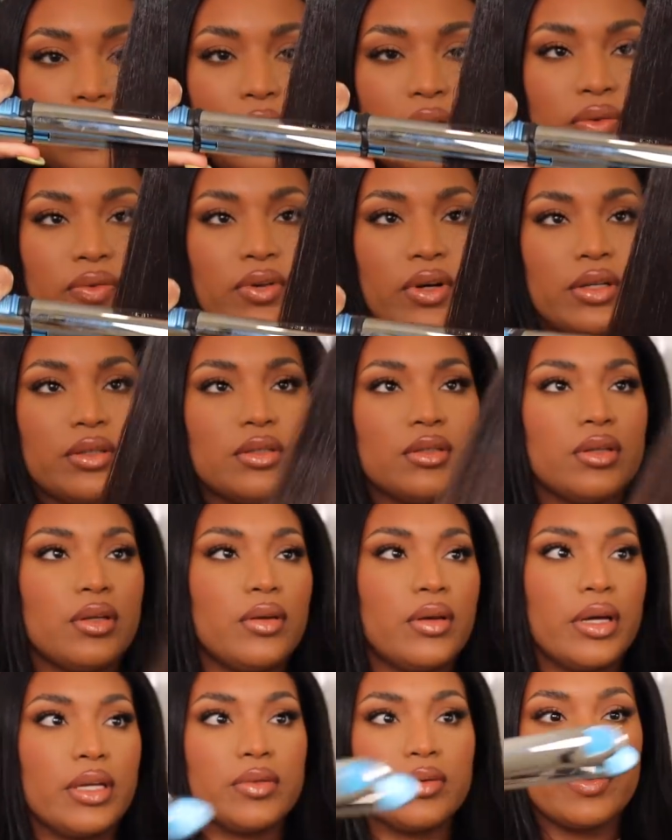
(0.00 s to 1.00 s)
I forgot to tell
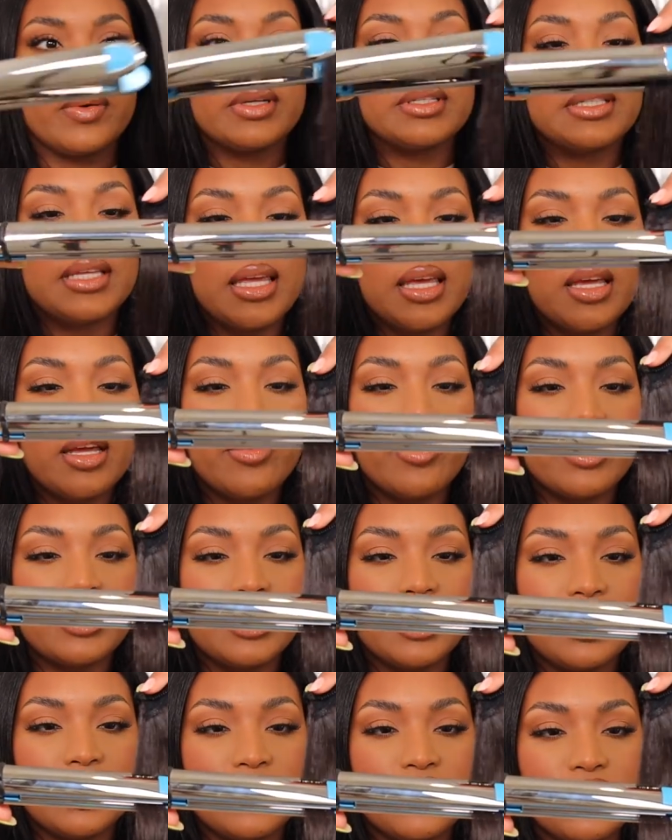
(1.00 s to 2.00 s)
you guys what it was. Kinky
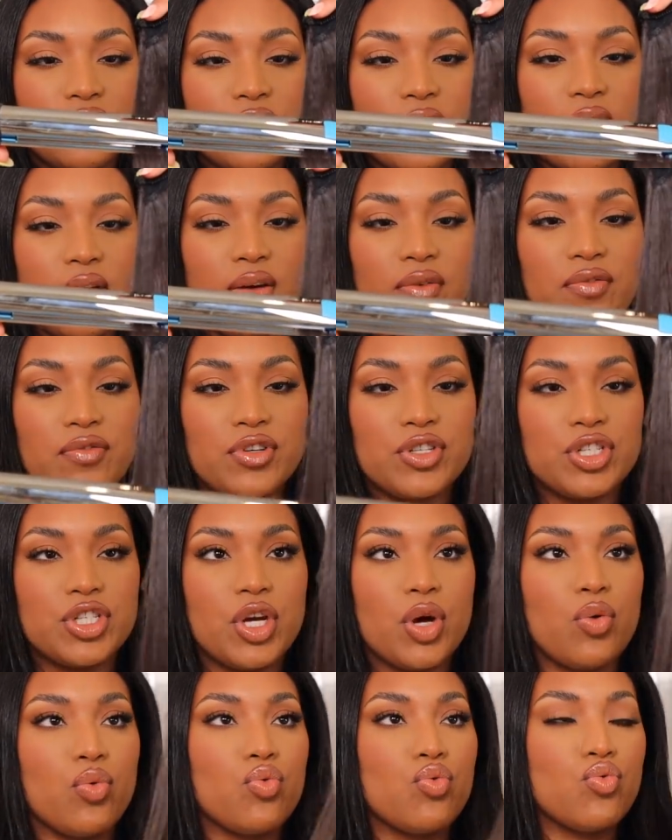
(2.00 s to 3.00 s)
Brazilian Straight for
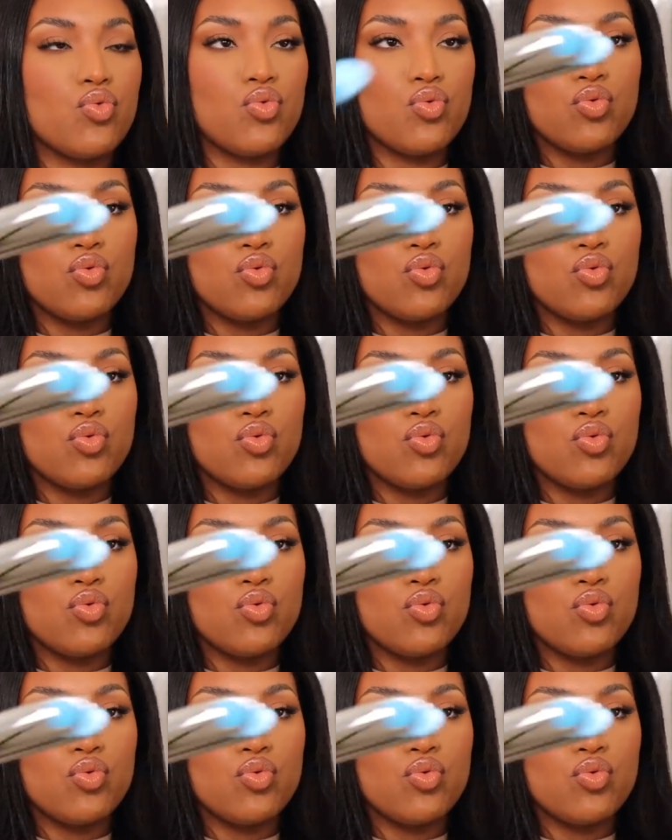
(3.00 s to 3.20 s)
show.